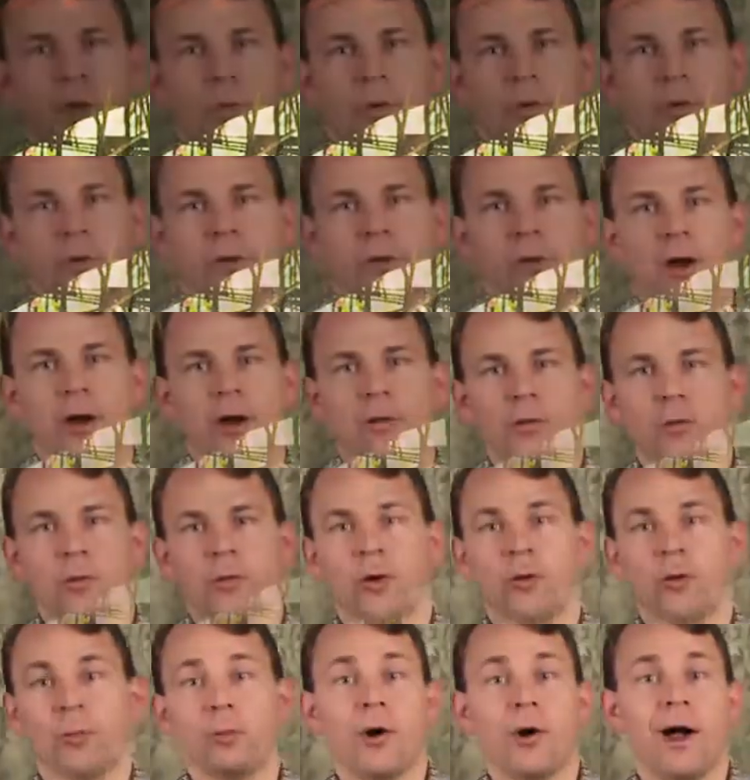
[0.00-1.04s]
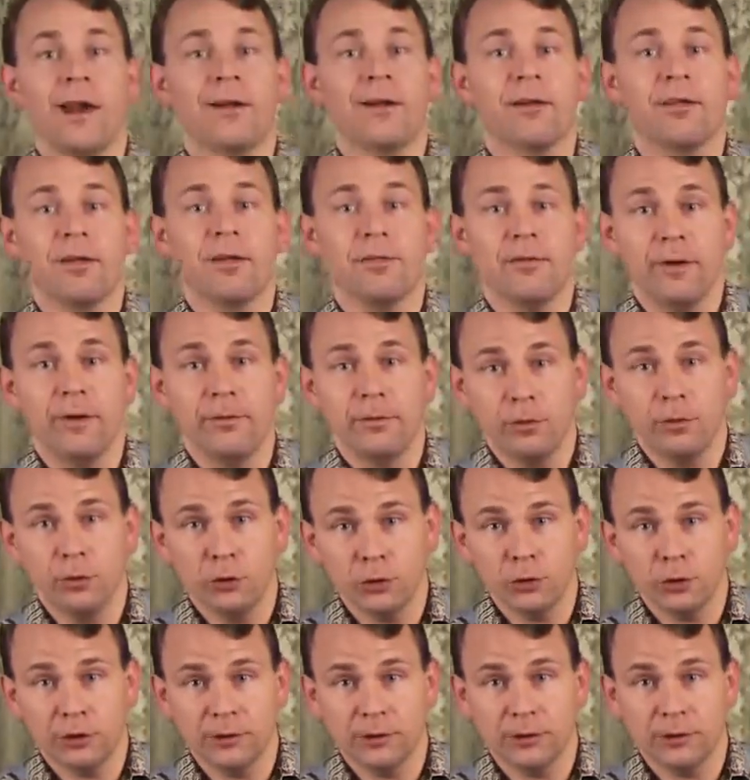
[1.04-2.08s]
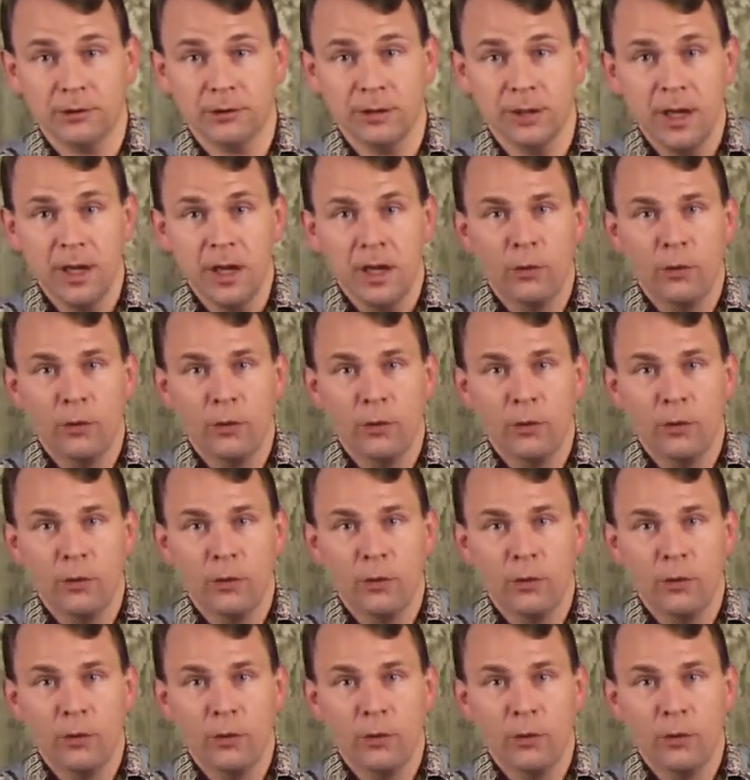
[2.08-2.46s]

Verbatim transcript: We were taught that we were products of evolution.